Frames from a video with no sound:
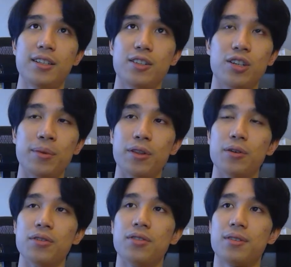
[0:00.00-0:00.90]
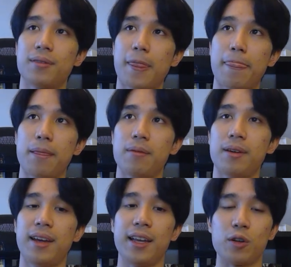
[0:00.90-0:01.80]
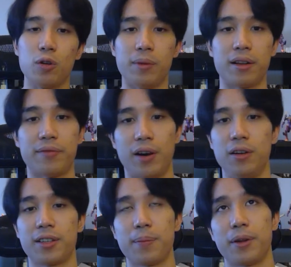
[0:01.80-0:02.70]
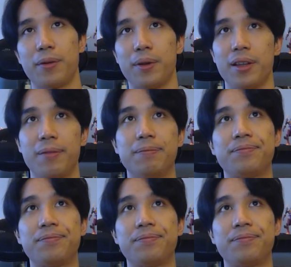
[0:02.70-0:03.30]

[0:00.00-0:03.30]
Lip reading: some of those end goal modifiers can play a role in.